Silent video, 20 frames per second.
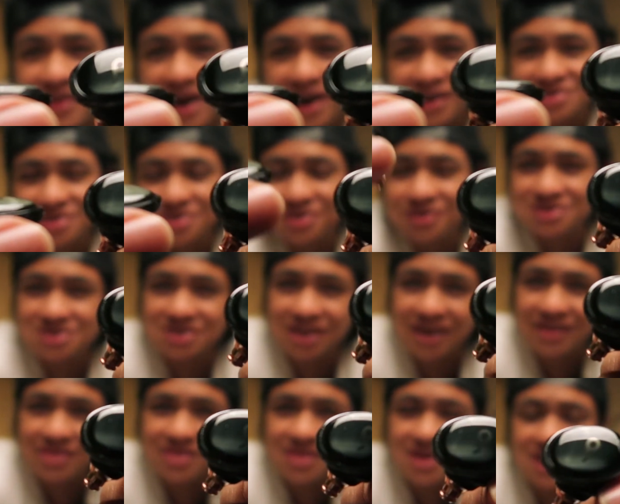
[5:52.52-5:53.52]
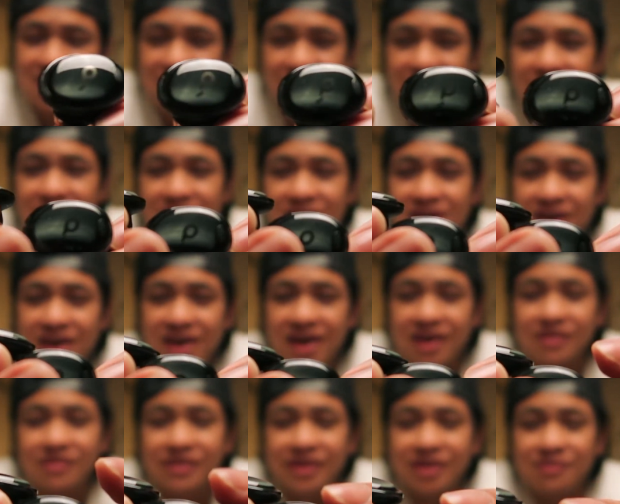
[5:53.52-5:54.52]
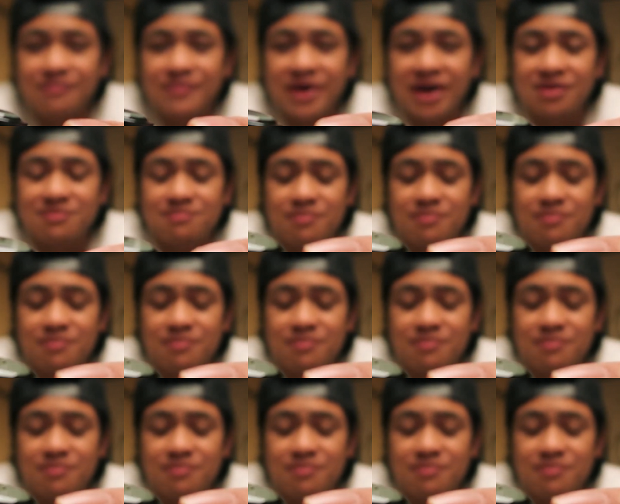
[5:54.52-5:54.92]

it actually looks in the ear in a little bit,